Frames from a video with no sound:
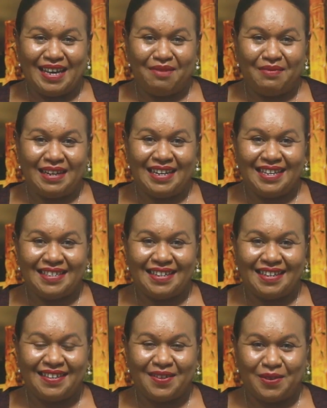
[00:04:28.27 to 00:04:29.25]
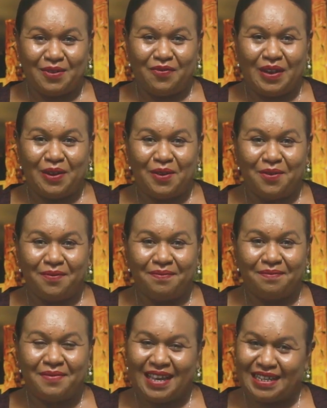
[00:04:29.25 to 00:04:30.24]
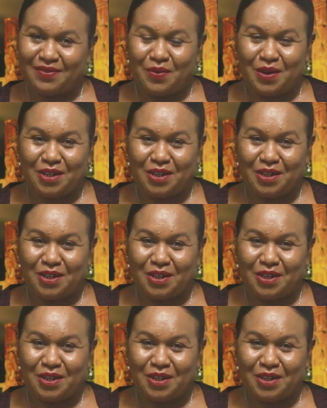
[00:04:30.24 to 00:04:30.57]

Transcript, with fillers: I'm Lisa Osifello. Thanks for